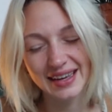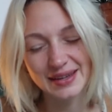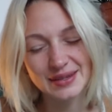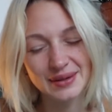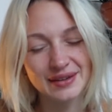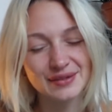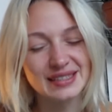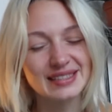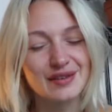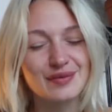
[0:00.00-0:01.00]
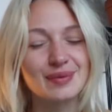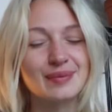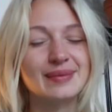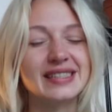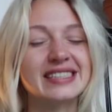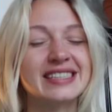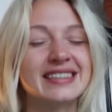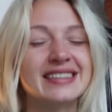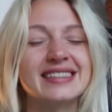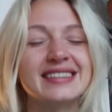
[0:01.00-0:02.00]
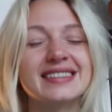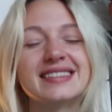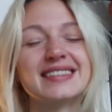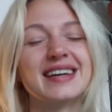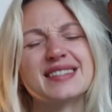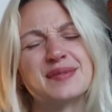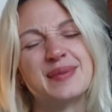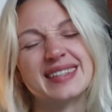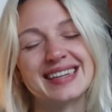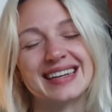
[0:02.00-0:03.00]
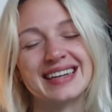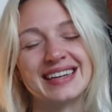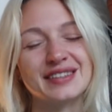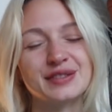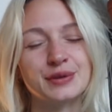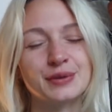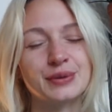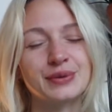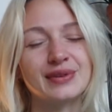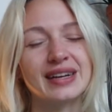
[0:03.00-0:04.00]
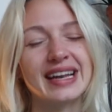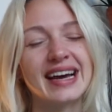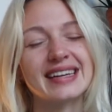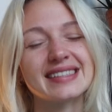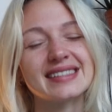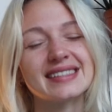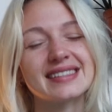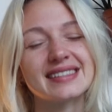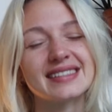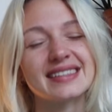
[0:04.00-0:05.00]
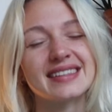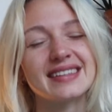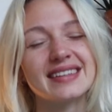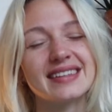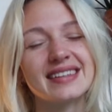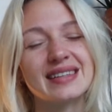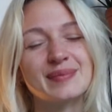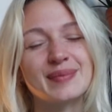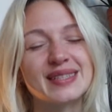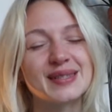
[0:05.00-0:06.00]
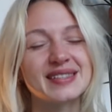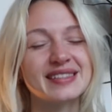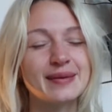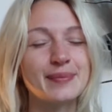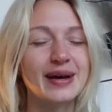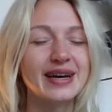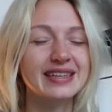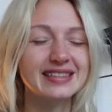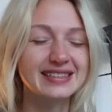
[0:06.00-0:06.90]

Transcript: also give yourself permission automatically to relax the muscles in the butt,